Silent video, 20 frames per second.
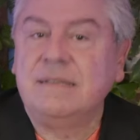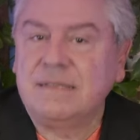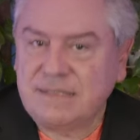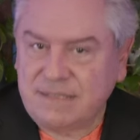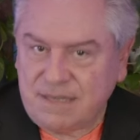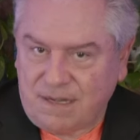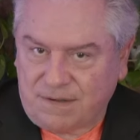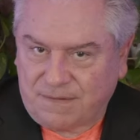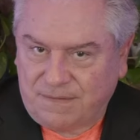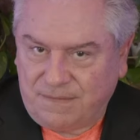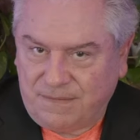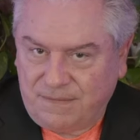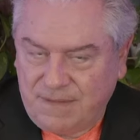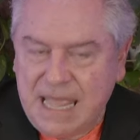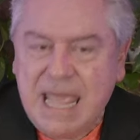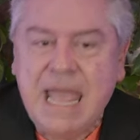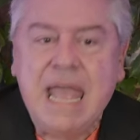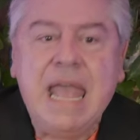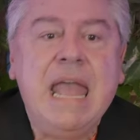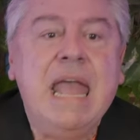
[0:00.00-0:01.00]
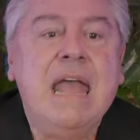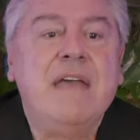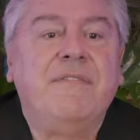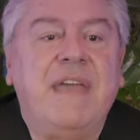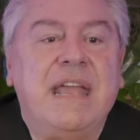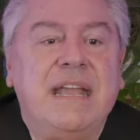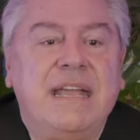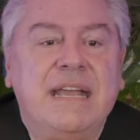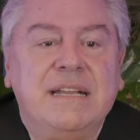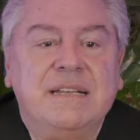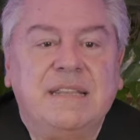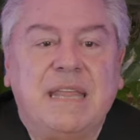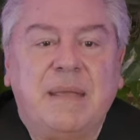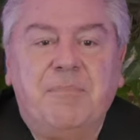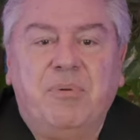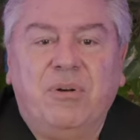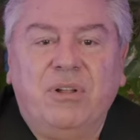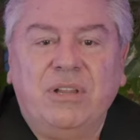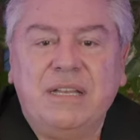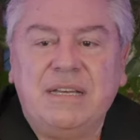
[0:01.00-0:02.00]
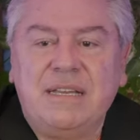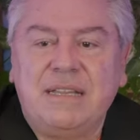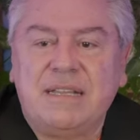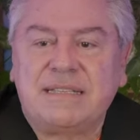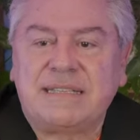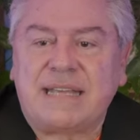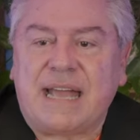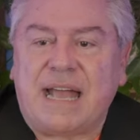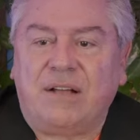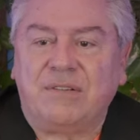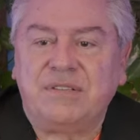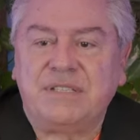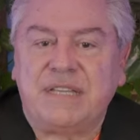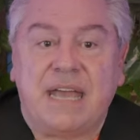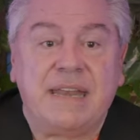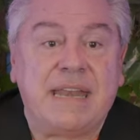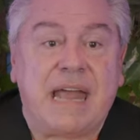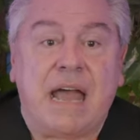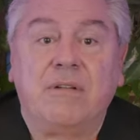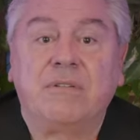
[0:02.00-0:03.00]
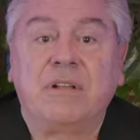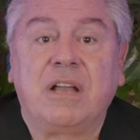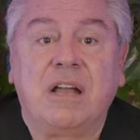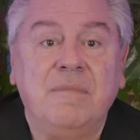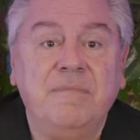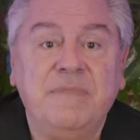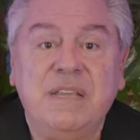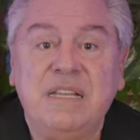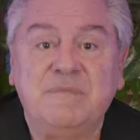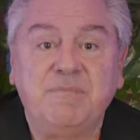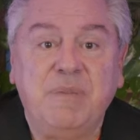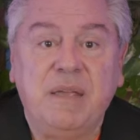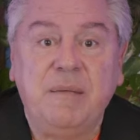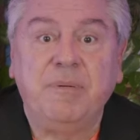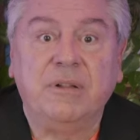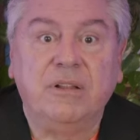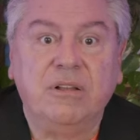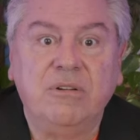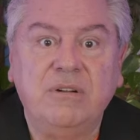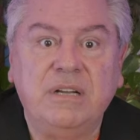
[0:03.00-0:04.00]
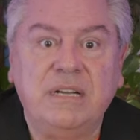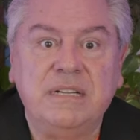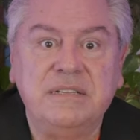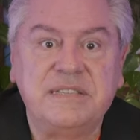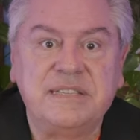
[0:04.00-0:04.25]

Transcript: So they pull into this house and out come these people who can